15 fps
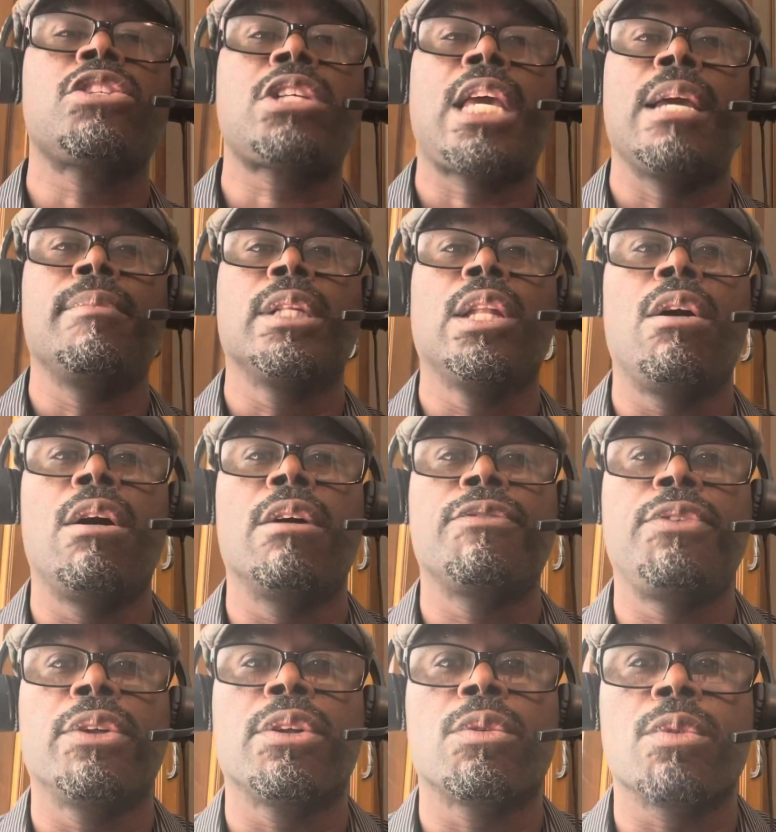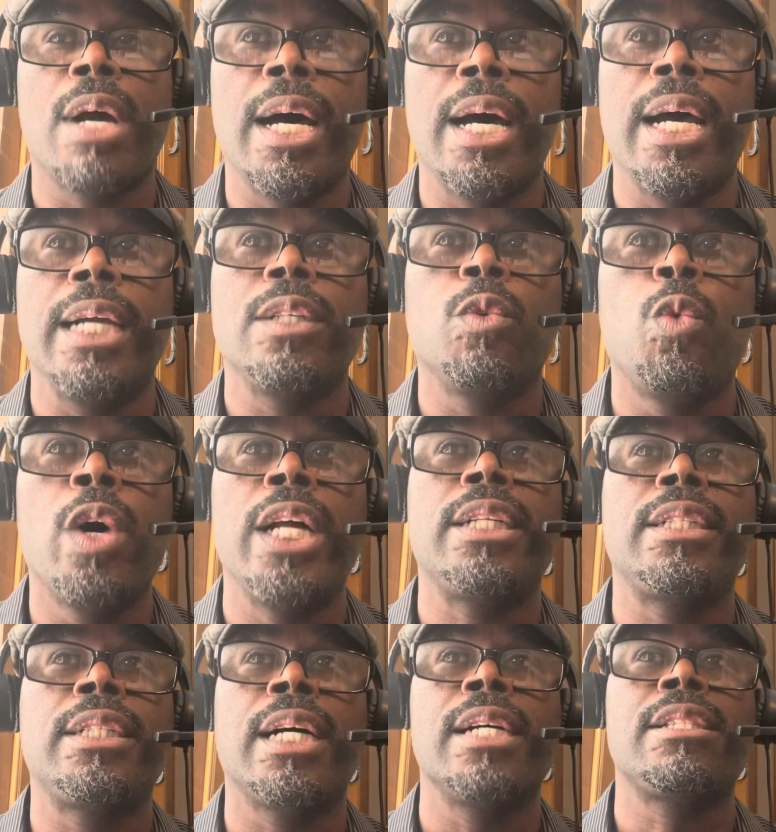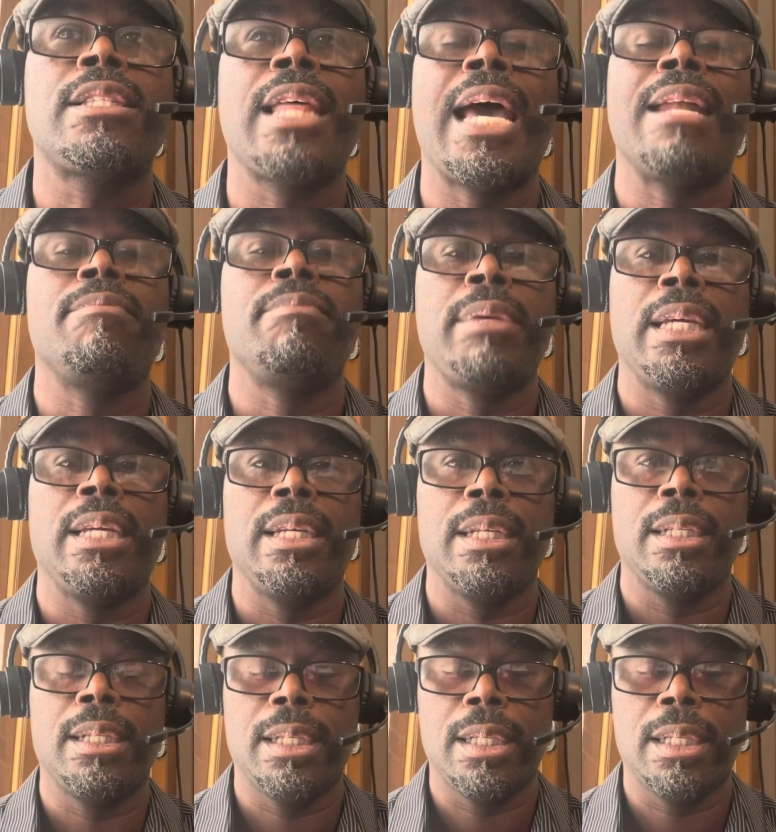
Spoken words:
came along for the ride. What does that mean?